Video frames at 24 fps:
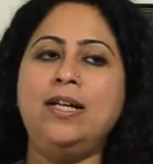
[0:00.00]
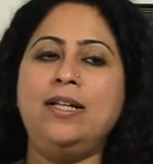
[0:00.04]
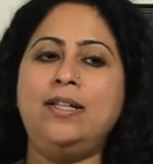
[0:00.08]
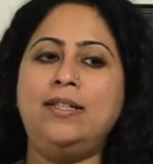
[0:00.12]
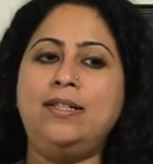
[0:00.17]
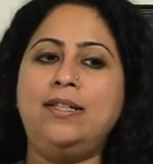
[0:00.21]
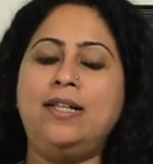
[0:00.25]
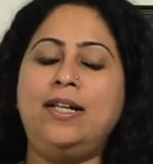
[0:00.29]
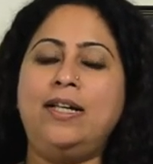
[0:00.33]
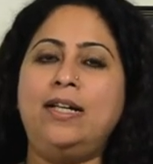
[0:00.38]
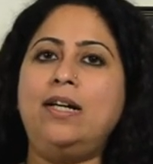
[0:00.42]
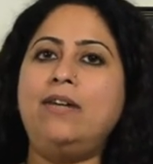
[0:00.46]

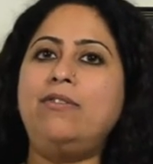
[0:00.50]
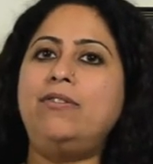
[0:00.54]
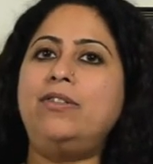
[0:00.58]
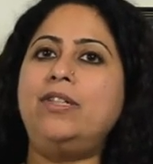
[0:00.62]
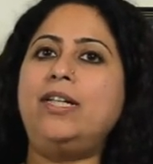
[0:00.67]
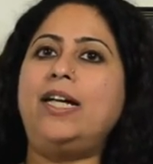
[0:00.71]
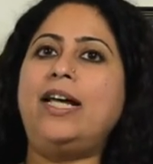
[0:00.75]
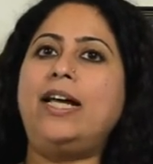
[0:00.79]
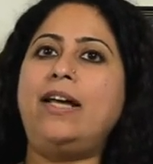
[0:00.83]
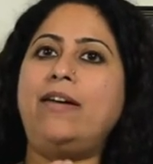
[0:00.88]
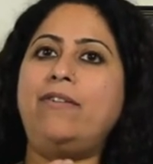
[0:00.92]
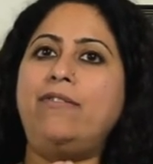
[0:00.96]
Thereafter,
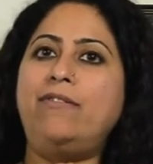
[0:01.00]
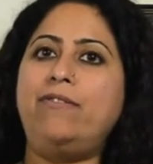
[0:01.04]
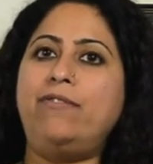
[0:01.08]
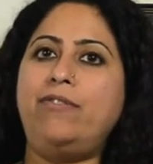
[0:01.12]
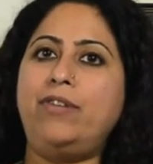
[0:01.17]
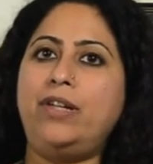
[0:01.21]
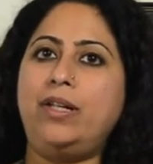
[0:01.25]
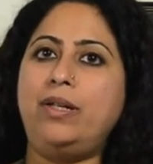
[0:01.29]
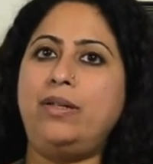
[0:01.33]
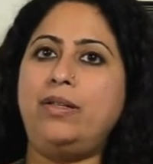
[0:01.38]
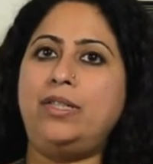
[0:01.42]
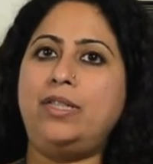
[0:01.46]

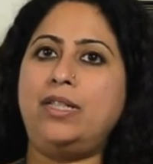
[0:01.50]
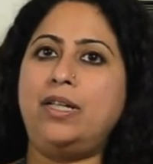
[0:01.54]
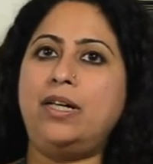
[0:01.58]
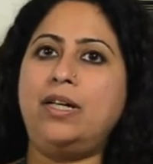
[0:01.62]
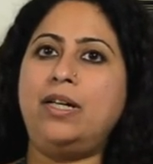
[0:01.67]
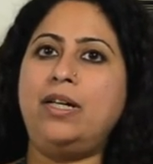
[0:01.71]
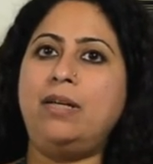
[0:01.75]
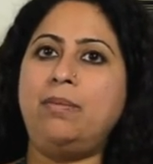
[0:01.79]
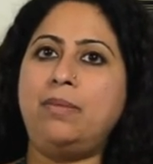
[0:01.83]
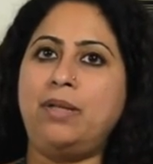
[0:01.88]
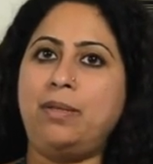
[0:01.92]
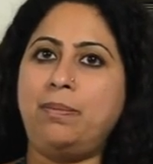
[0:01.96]
every
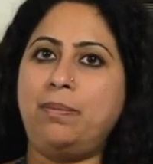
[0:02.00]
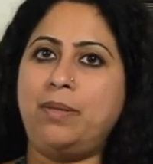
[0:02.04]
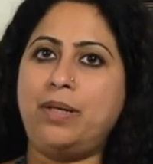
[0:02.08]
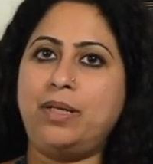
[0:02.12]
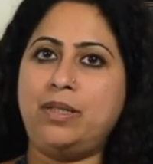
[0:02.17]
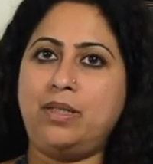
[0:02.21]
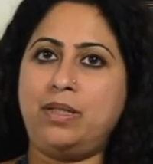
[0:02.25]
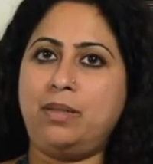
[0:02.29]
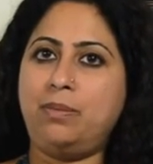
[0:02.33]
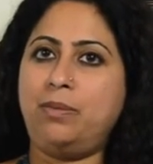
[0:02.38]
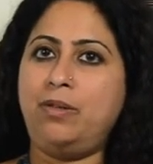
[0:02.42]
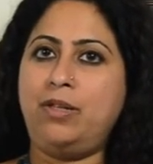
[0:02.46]
time I
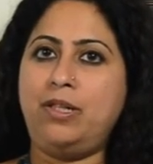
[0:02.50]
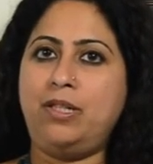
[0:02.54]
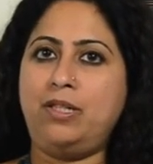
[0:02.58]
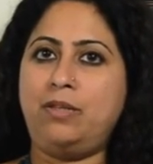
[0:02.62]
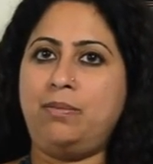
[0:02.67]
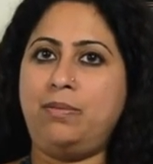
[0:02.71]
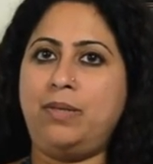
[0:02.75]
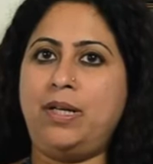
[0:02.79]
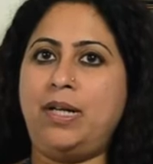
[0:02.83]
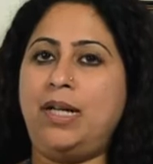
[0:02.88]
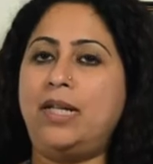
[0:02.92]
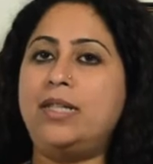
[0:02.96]
passed a
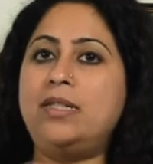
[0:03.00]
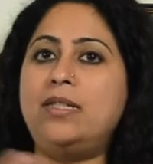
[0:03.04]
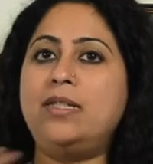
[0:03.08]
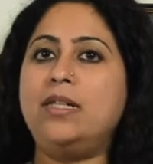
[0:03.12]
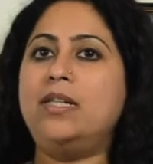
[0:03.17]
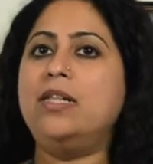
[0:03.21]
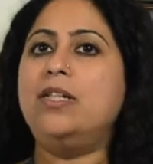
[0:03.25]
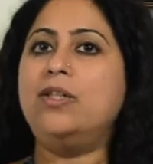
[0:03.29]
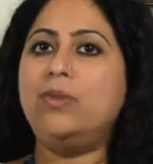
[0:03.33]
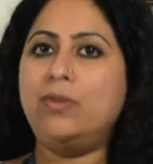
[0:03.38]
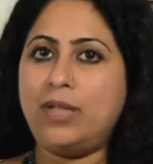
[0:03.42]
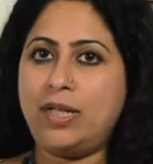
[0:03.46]
policeman, I
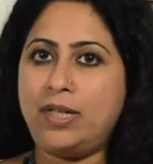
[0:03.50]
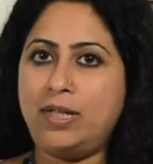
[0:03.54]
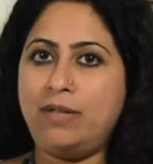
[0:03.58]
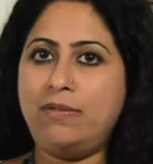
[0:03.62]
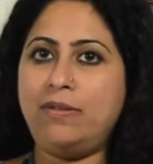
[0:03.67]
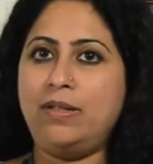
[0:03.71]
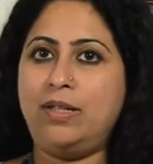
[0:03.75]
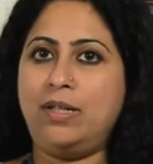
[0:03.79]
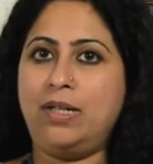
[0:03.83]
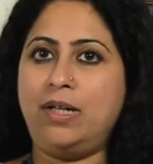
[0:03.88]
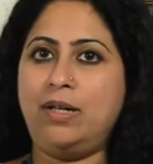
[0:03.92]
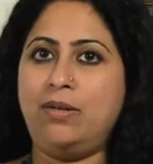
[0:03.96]
still do that
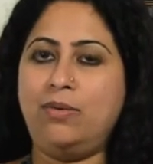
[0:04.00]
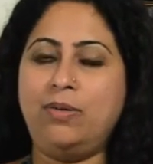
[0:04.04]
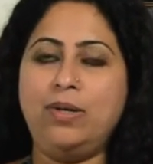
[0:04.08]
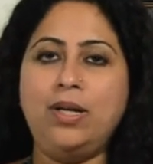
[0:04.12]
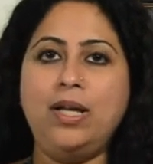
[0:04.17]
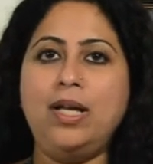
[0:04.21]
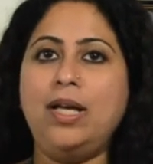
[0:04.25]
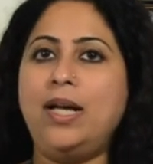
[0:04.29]
even now.